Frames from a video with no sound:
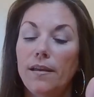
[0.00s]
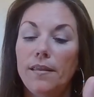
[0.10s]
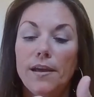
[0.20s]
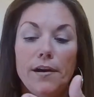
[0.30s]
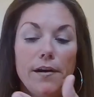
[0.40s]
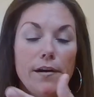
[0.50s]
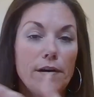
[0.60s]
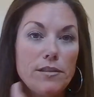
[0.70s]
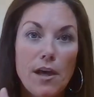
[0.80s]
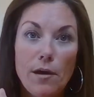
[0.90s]

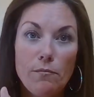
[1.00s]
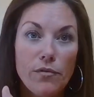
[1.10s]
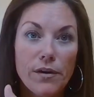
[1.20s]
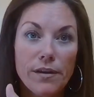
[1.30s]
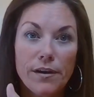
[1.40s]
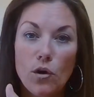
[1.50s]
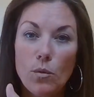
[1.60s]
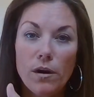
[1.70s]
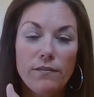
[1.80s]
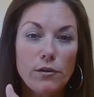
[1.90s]
their tub for their
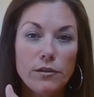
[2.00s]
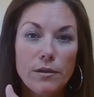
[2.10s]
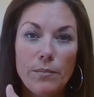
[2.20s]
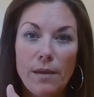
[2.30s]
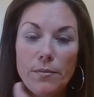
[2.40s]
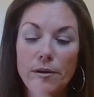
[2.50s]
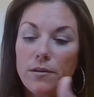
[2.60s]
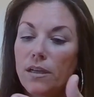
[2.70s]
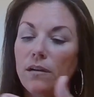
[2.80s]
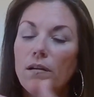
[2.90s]
homework folder and
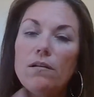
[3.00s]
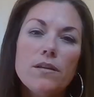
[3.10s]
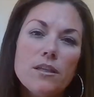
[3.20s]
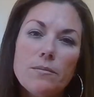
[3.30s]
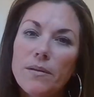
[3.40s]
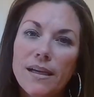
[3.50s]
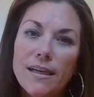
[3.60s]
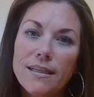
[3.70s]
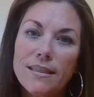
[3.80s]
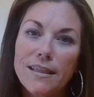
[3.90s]
papers, and all the
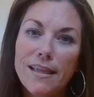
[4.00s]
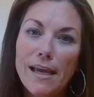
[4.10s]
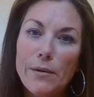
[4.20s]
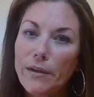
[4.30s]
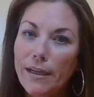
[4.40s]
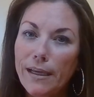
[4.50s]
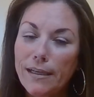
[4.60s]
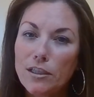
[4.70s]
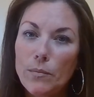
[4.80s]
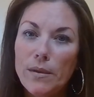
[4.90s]
supplies that they will
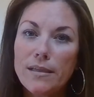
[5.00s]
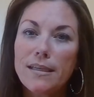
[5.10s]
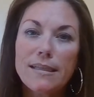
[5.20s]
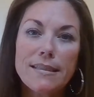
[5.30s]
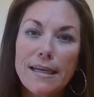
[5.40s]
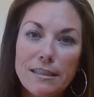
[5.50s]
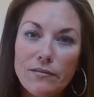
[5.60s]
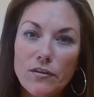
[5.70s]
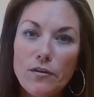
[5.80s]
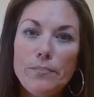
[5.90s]
need to be
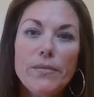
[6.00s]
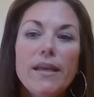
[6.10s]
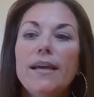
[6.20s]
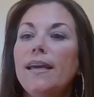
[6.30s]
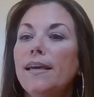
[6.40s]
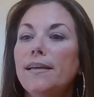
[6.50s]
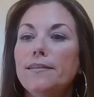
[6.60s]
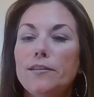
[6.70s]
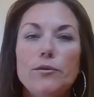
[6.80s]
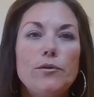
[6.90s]
successful in
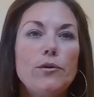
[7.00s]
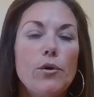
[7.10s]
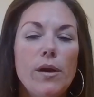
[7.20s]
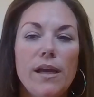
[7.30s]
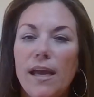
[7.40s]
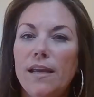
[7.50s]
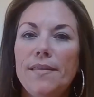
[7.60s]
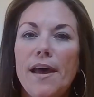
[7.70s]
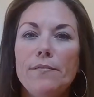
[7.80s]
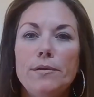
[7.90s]
school, creating
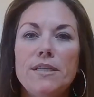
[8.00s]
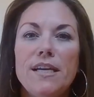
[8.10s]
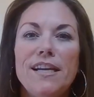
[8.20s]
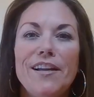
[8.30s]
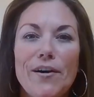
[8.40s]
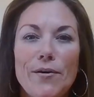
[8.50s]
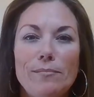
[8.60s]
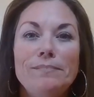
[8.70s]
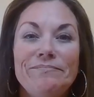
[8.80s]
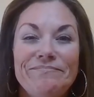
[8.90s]
that routine at home.